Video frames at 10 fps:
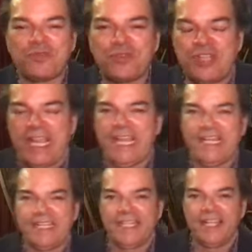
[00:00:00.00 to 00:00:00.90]

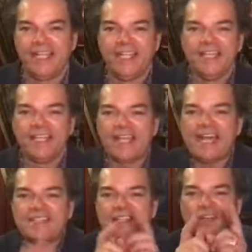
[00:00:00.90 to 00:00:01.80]
routine,
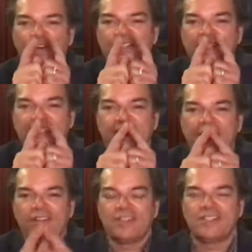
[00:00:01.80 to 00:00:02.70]
guys. It costs a
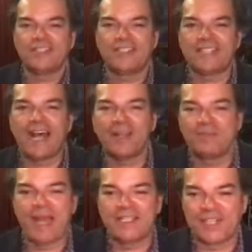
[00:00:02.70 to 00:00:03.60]
dollar. It's at the Dollar
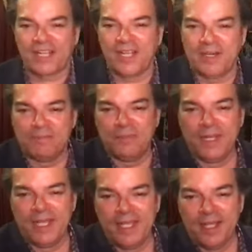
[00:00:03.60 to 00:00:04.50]
Magic Club.
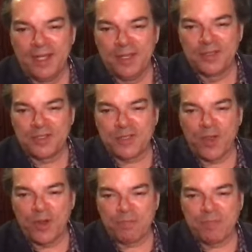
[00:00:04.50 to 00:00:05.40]
Just go to